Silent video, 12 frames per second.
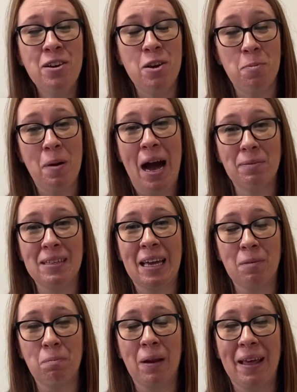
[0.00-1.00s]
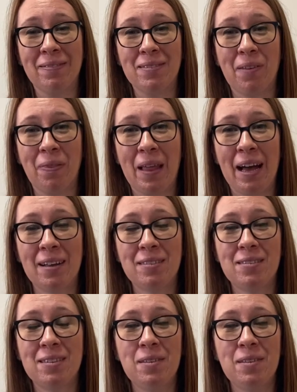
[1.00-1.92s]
who perhaps hadn't planned on that.